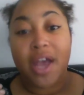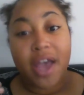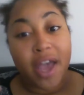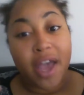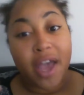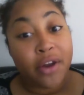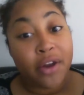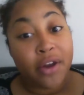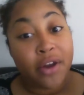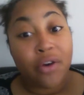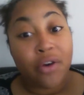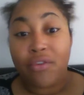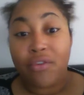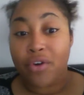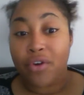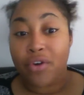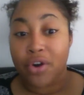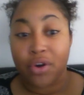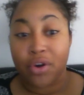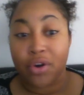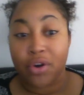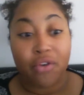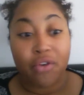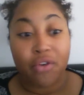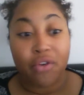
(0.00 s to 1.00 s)
and over
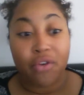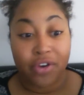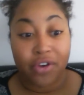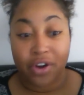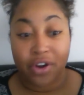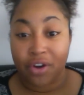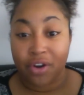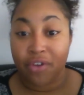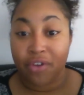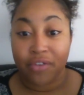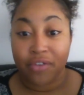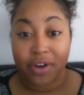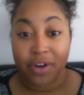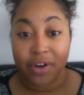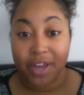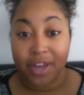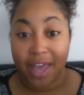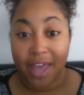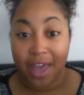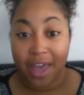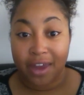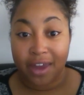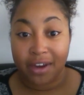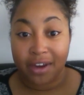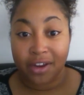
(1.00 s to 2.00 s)
and over and over
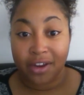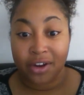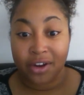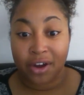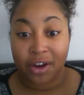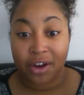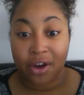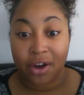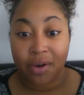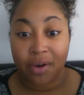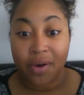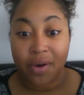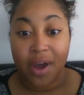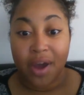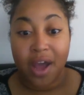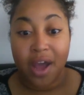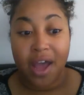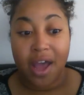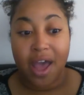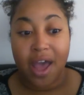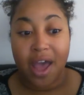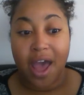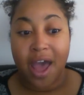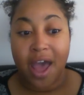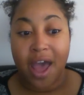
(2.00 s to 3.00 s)
again, you know?
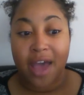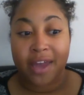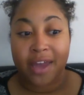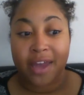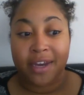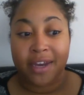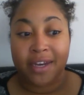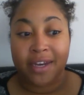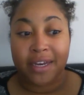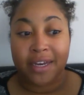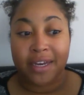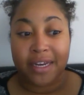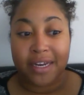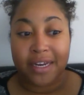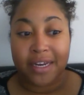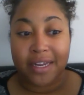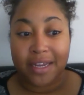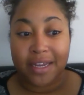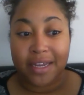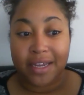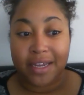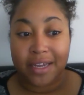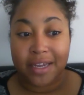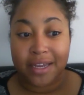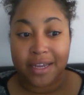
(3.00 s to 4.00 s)
And,
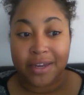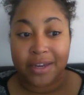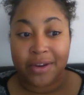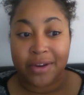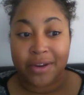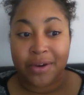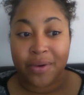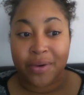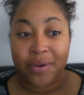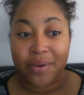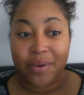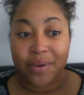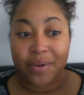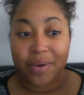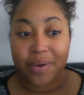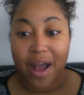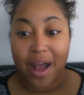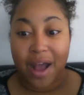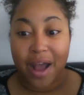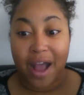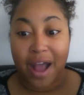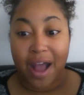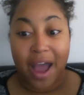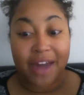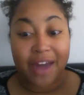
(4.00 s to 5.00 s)
you know,
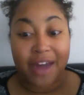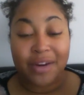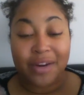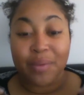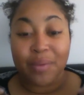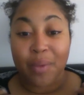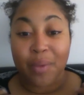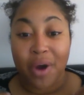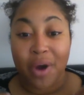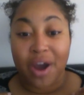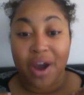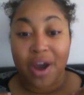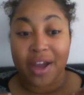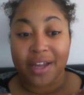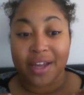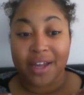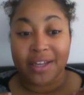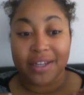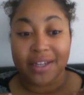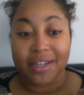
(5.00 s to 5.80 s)
I didn't want